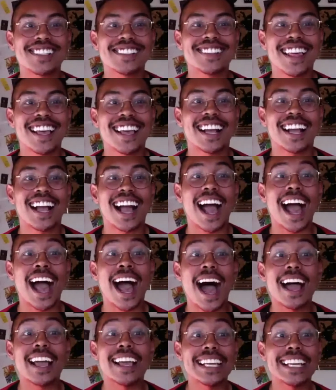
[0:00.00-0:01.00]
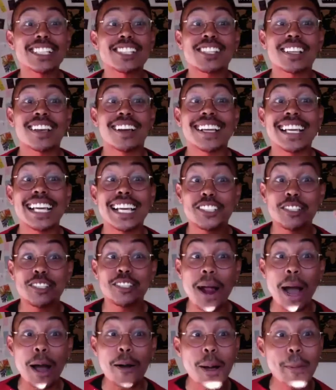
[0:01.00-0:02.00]
like you
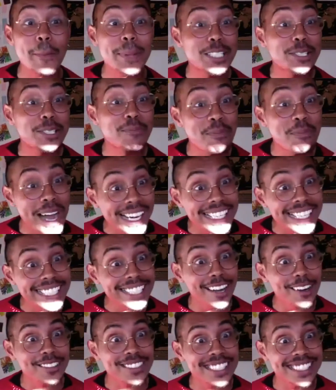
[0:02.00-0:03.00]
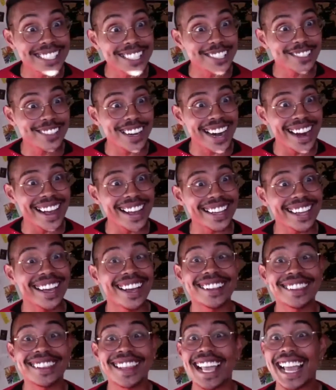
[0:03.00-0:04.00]
know how much money goes into drag?
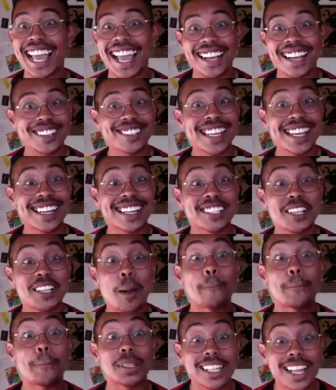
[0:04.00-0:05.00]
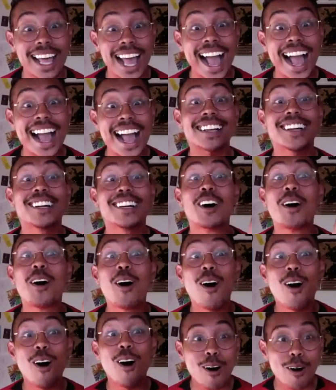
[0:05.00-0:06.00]
Like Echo said, it's a black
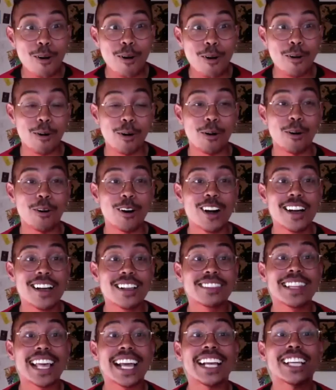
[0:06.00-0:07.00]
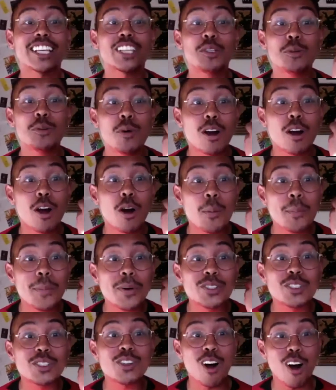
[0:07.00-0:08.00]
hole. Like you are
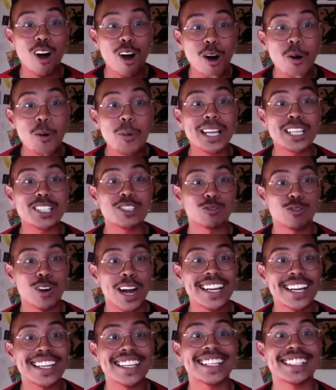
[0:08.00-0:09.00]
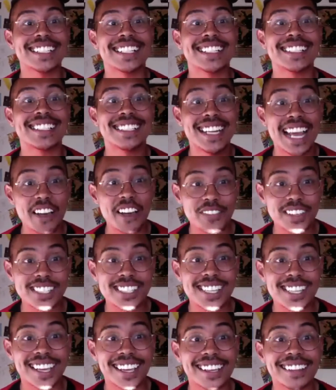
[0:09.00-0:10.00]
almost always running in a
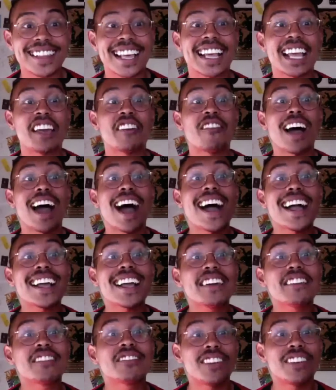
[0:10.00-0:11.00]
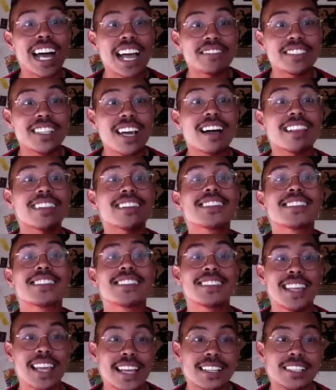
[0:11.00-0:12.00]
deficit. Like if I get $5,
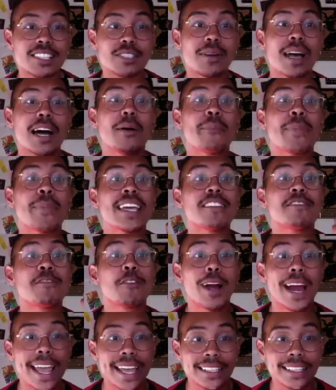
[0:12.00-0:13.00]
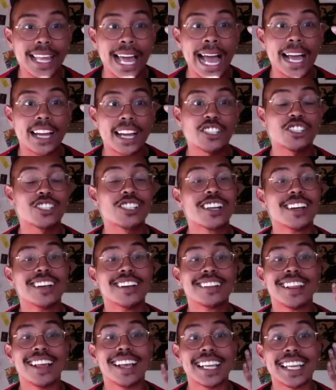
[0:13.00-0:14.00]
thanks, you help pay for a lash.
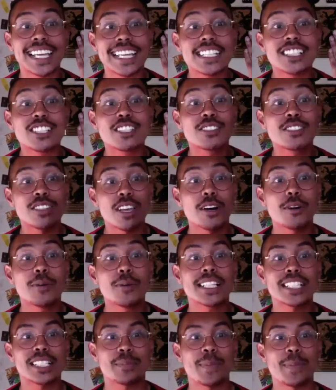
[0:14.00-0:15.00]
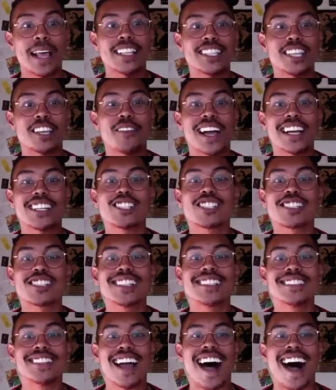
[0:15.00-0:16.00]
Like it's so expensive. I just could
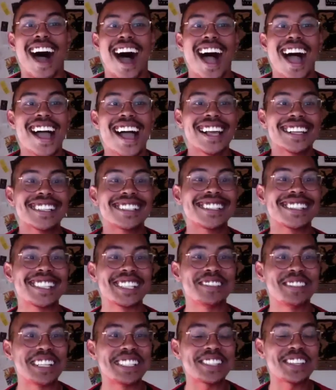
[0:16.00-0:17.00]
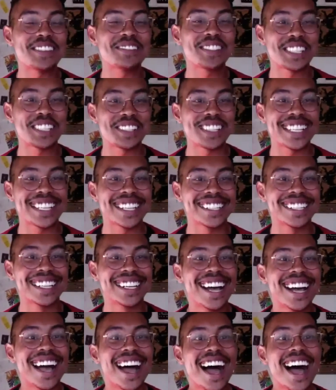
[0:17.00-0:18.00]
not see myself doing it
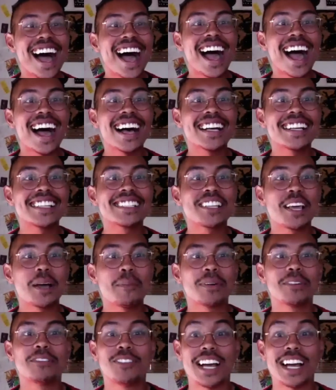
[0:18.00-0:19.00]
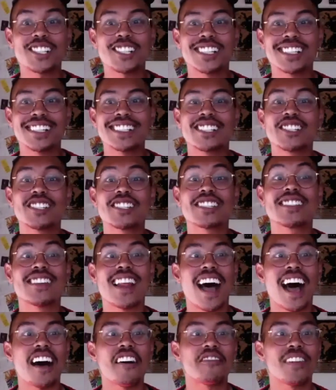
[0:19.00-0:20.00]
as a profession. It's just
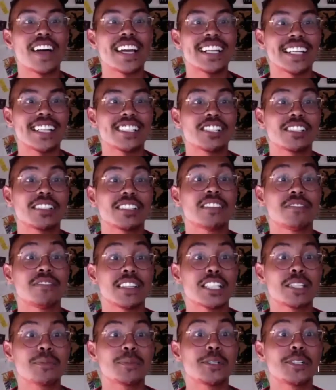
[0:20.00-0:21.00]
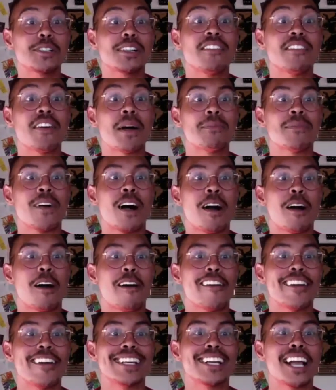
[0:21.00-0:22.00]
not financially feasible if I'm not
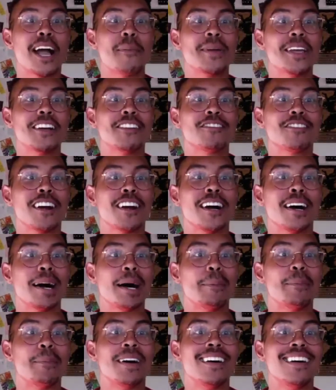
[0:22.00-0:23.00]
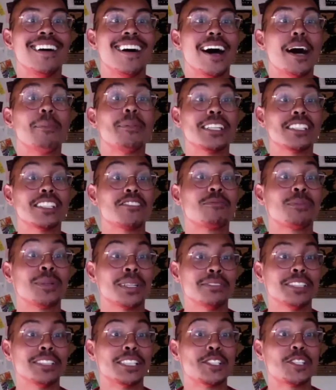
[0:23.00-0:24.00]
already coming from a place of
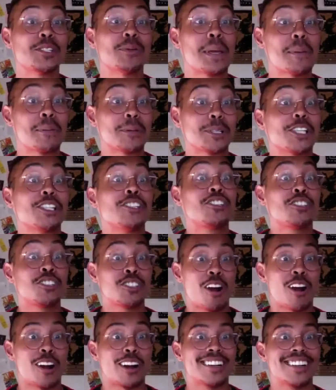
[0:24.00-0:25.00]
privilege to be able to start